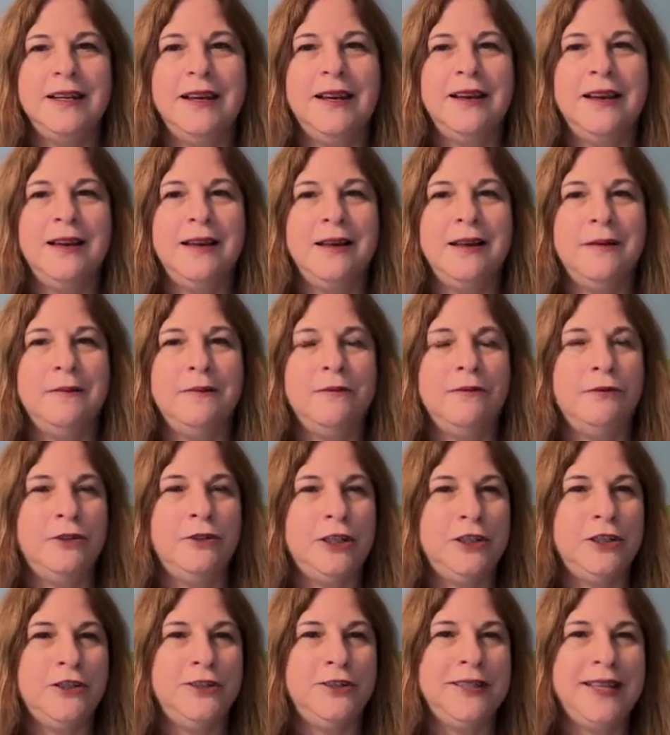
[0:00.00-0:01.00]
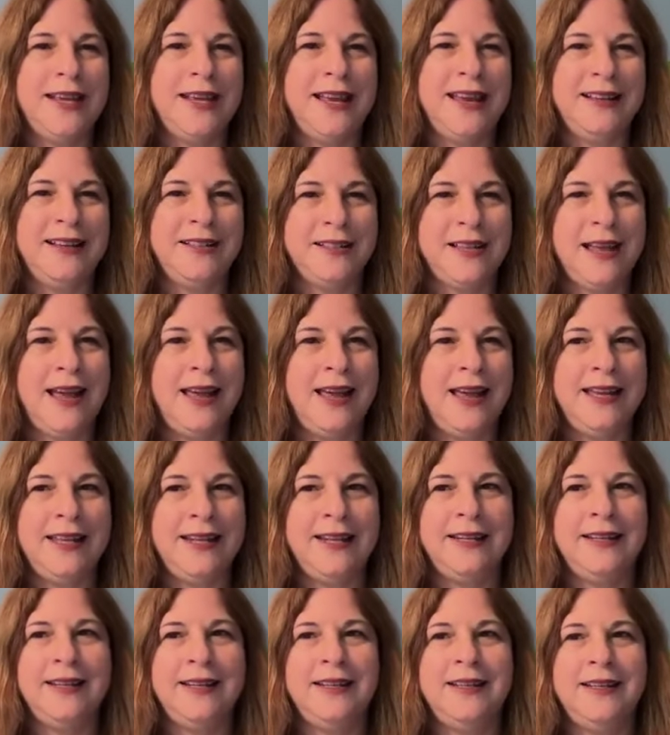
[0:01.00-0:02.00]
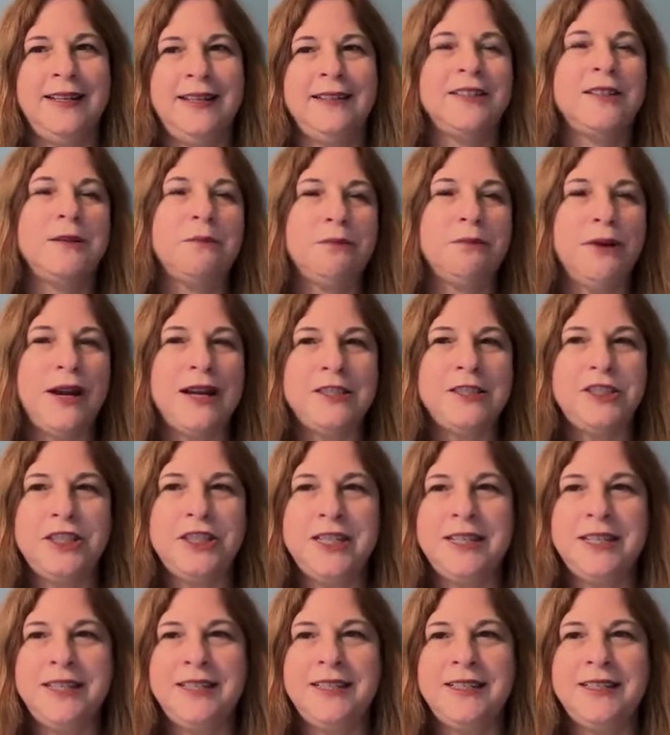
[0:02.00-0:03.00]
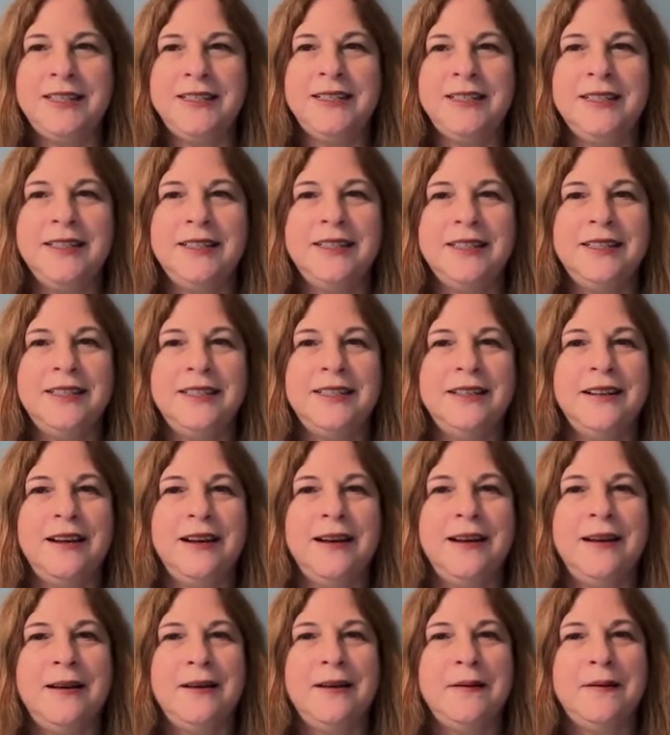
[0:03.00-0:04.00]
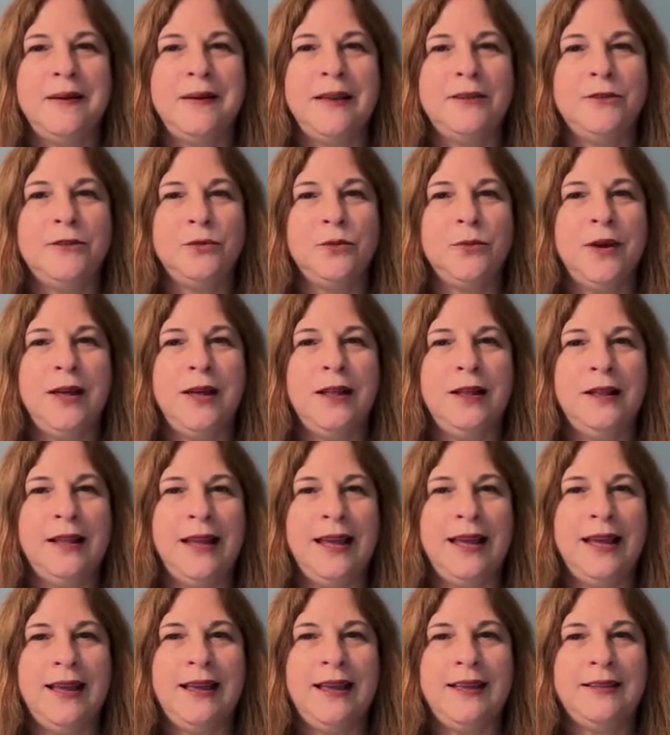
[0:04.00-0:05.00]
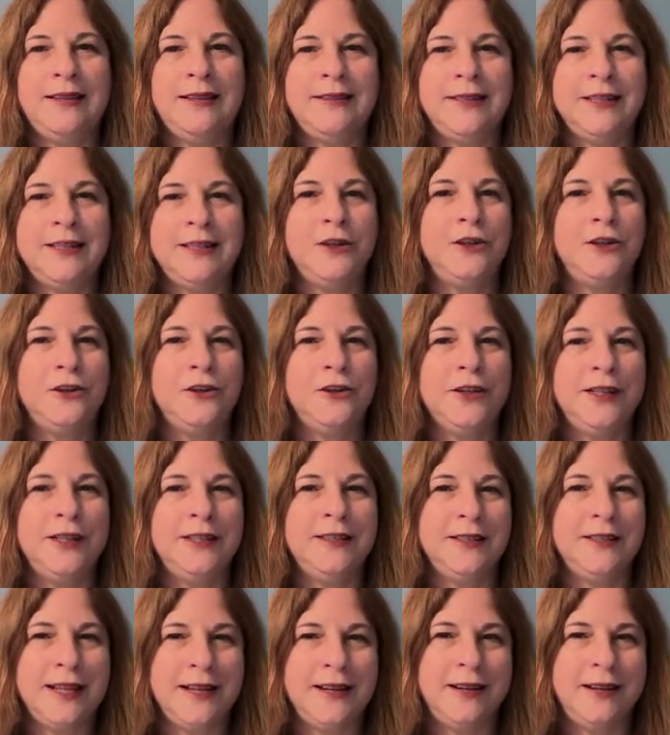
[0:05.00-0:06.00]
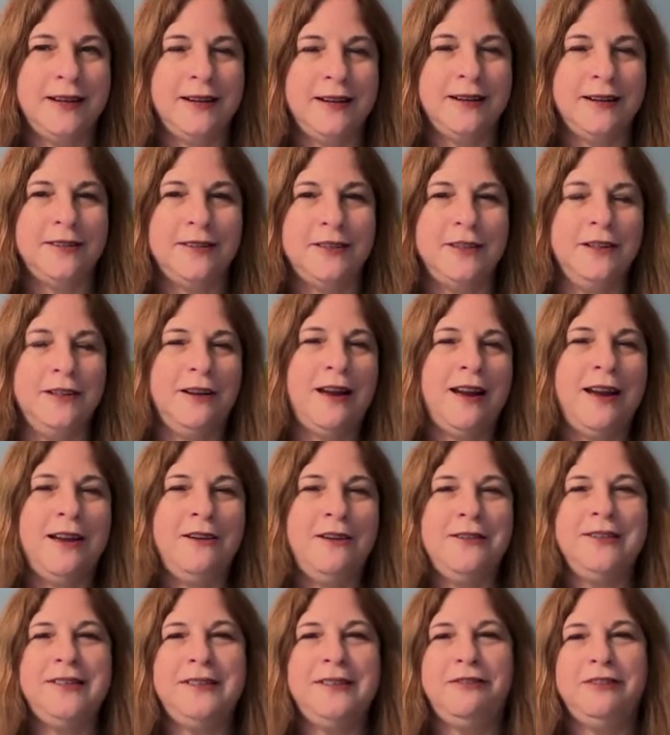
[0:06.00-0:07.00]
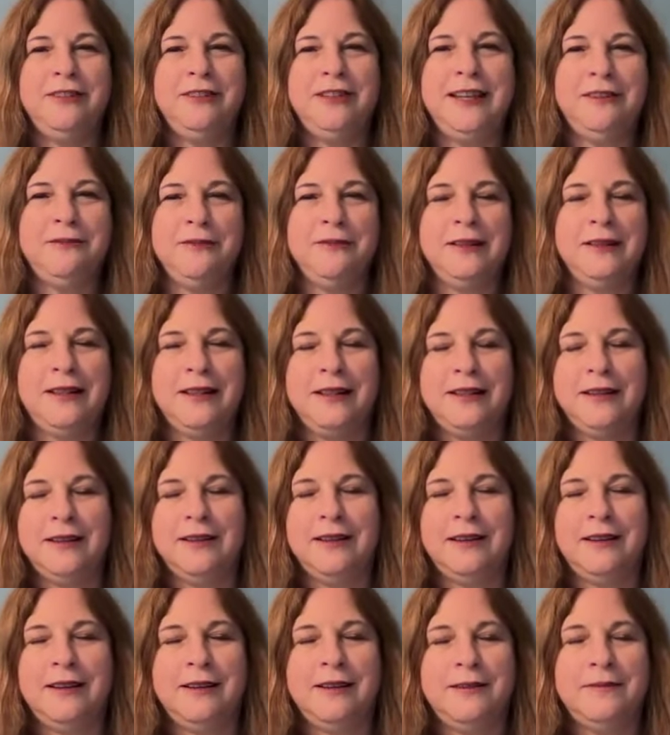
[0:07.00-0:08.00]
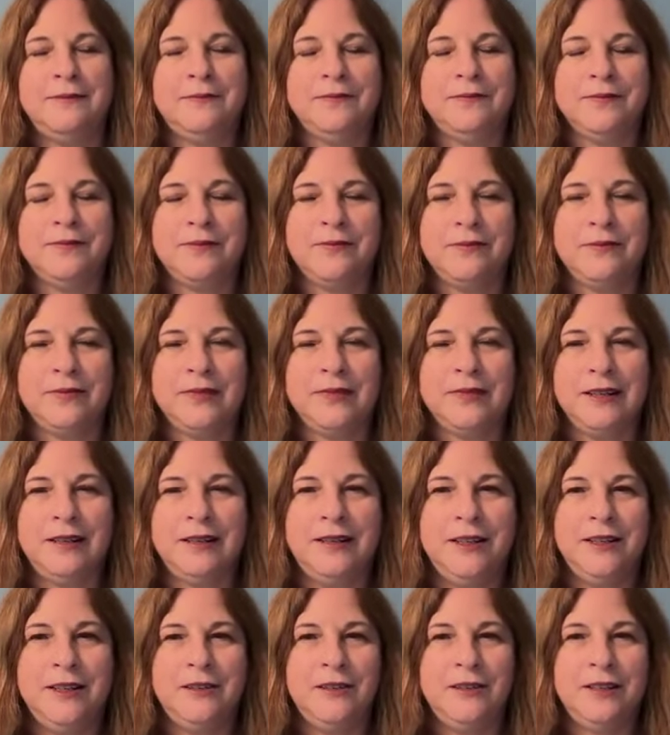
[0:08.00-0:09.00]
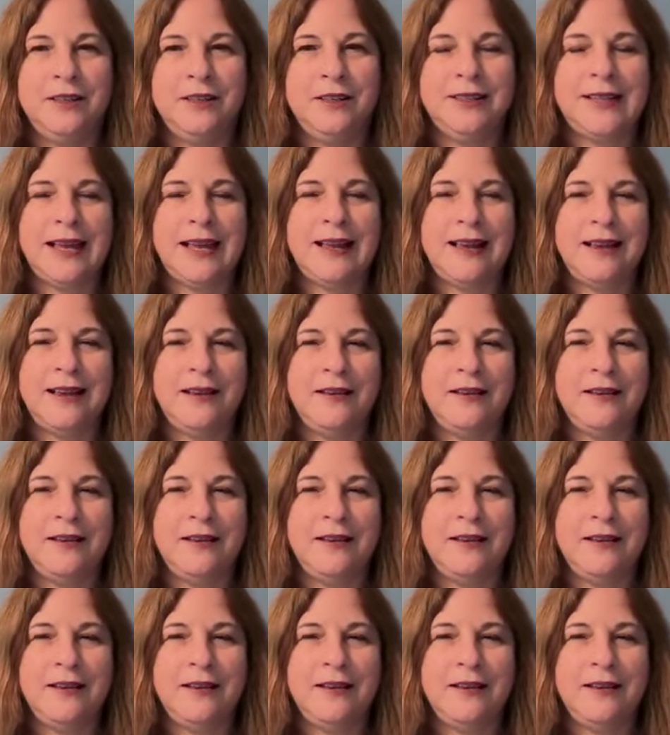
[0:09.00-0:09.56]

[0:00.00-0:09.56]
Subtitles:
reduced anxiety and depression, as well as increased. And so that I always feel like with these